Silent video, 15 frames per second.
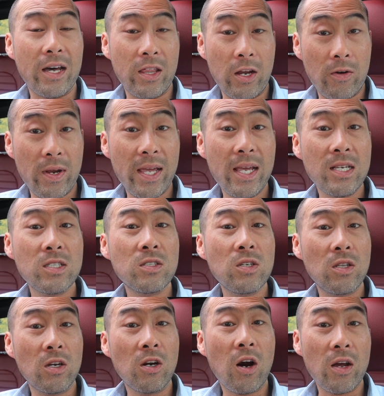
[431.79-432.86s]
there is
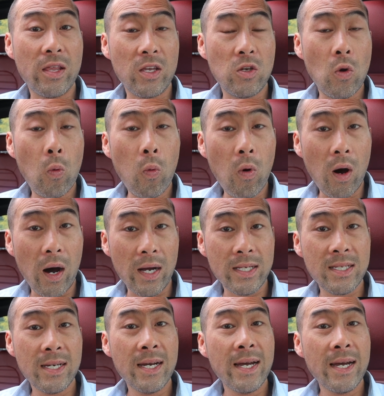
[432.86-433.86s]
to the car that you want.